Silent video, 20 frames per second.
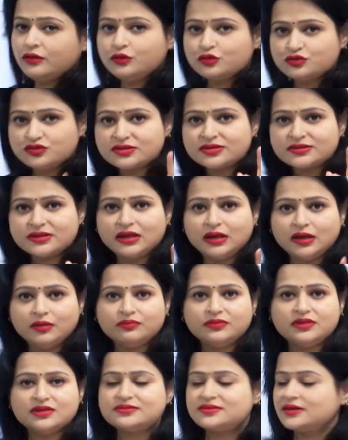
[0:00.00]
so just
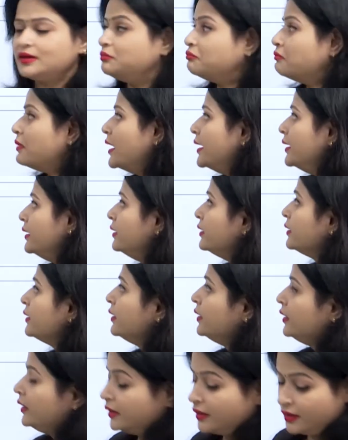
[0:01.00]
keep this in mind
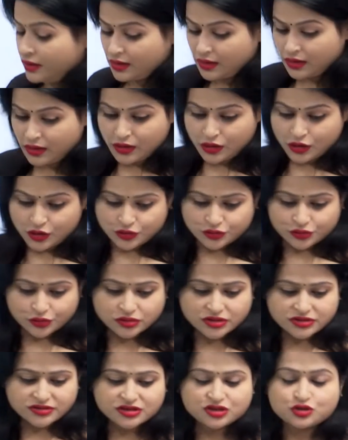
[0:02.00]
so
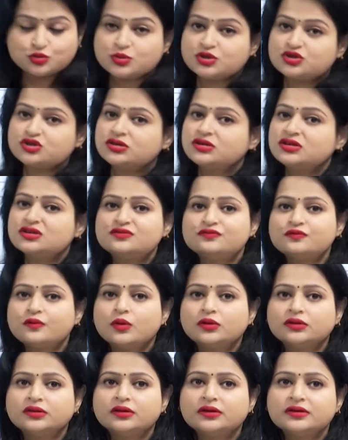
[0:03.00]
the situation is
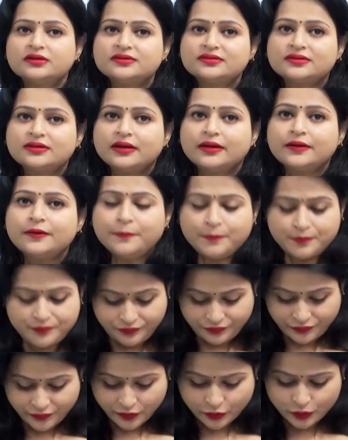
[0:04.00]
fourth year is clear
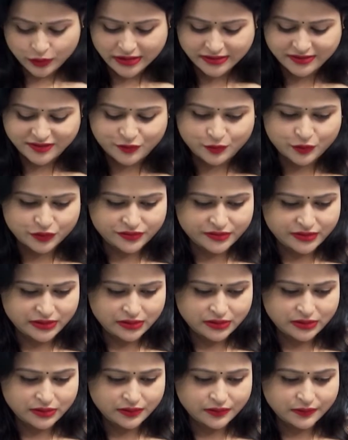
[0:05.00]
so let's
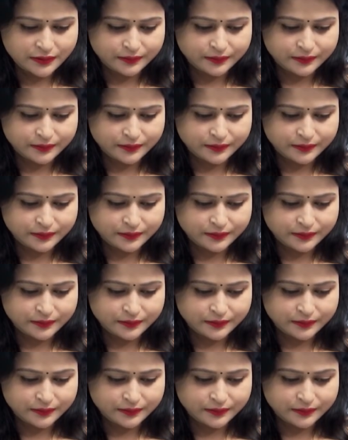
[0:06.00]
proceed